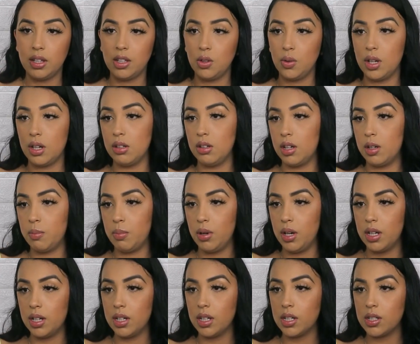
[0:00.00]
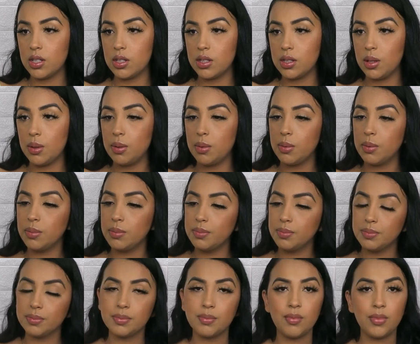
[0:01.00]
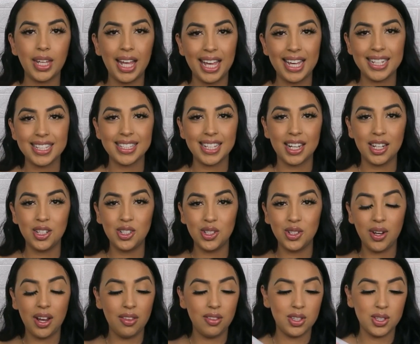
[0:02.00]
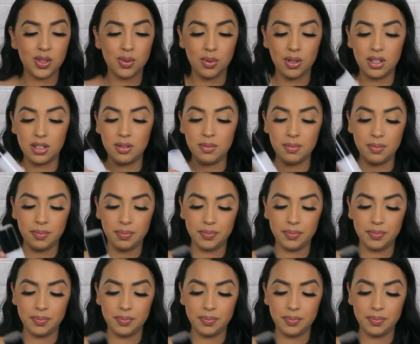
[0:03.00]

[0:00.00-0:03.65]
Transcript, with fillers: You get a lot of product, so excited to try this one.